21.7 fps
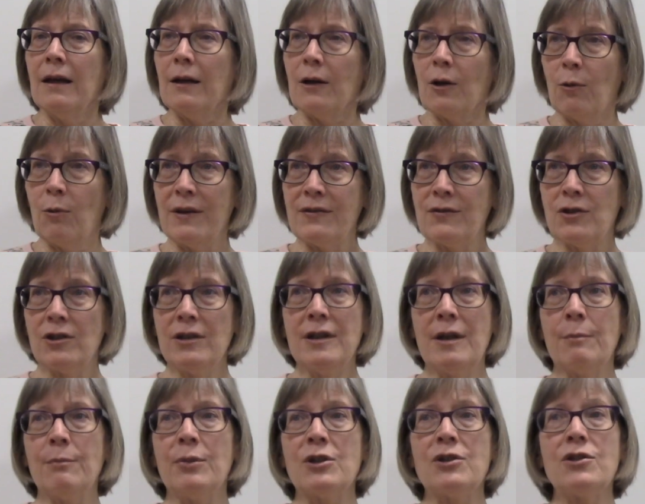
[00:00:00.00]
Question
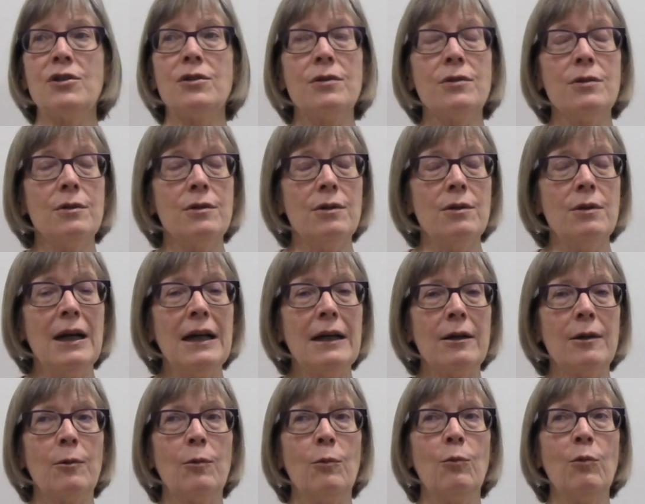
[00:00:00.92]
number 2,
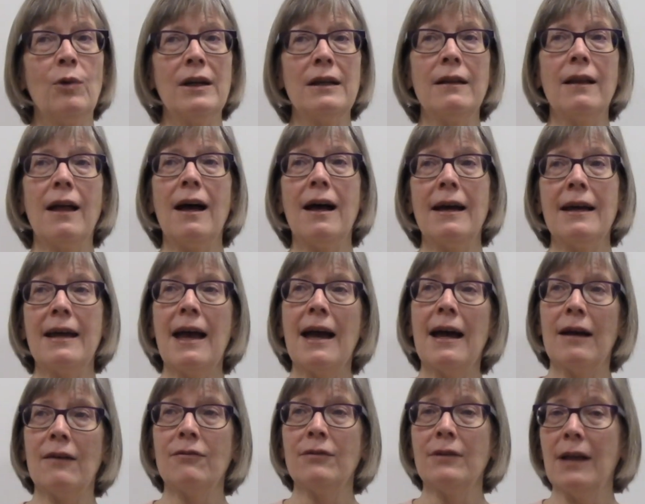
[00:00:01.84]
will I
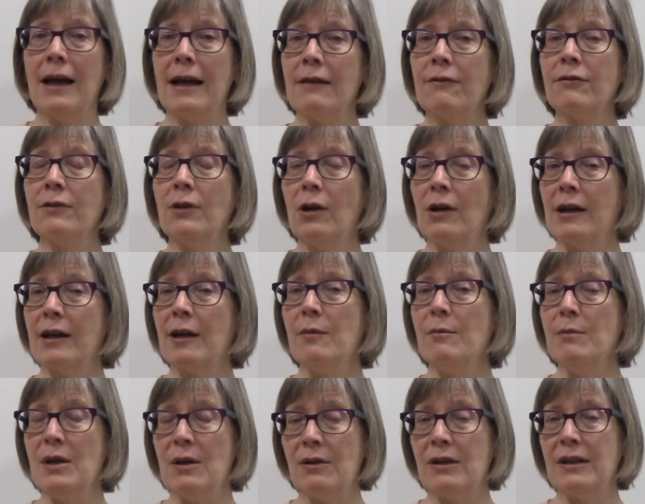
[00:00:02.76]
have lifelong
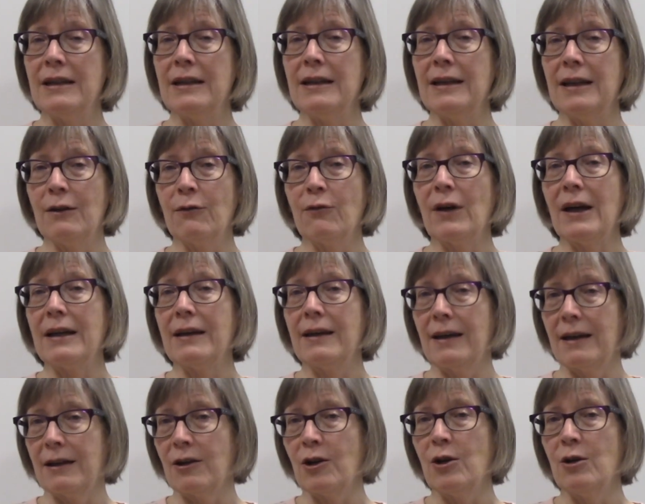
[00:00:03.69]
immunity if I
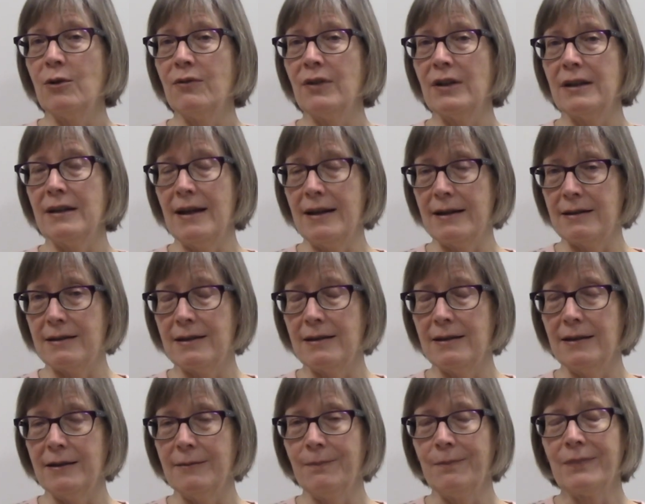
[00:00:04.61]
get
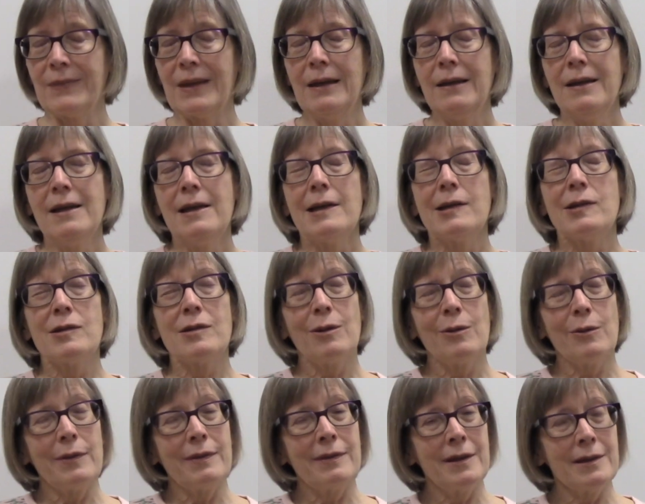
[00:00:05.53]
COVID-19?
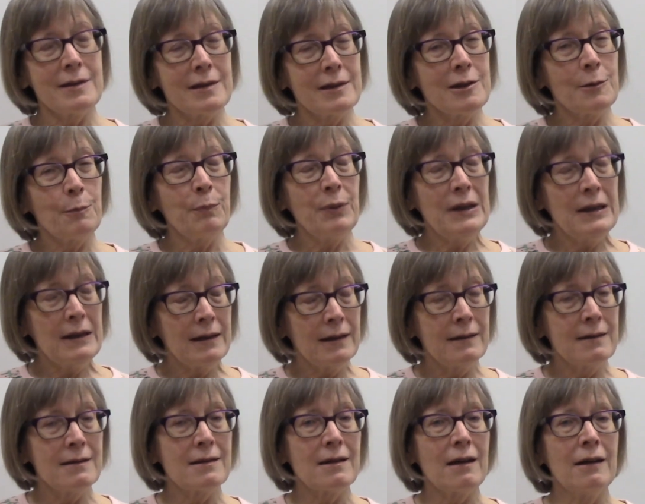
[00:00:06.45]
So this
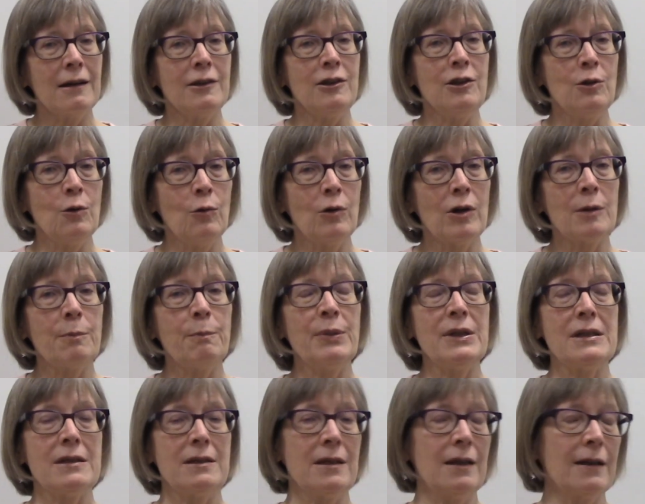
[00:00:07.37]
depends on your
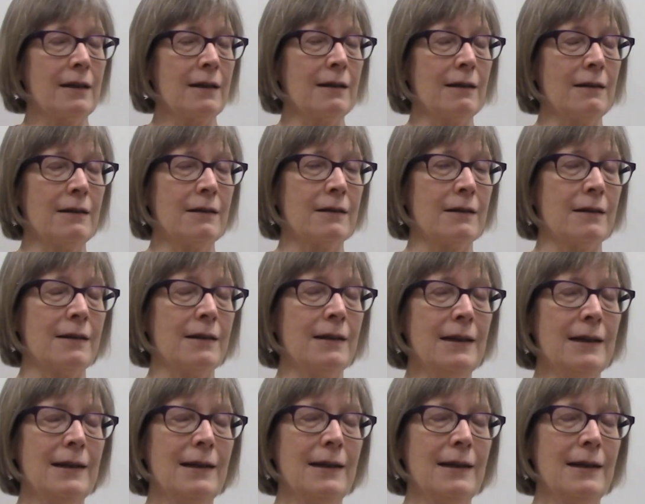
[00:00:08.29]
particular